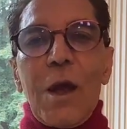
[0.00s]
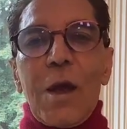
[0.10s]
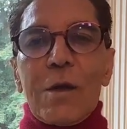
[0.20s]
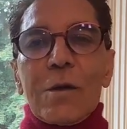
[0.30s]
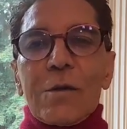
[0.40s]

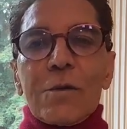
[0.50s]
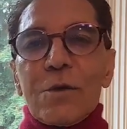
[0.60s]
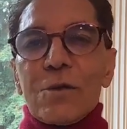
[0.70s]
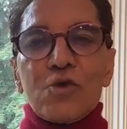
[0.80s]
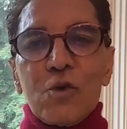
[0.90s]

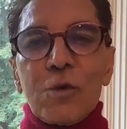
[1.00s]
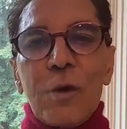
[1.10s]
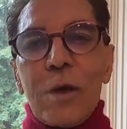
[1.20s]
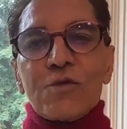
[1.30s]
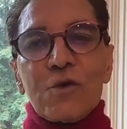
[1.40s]
in the
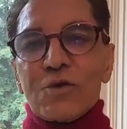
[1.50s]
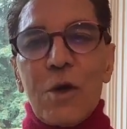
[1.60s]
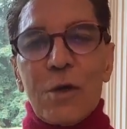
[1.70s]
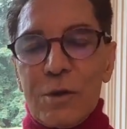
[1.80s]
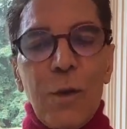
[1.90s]
Journal of
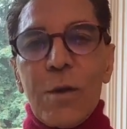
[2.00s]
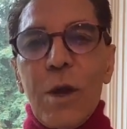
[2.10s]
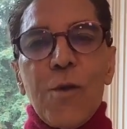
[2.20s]
Society of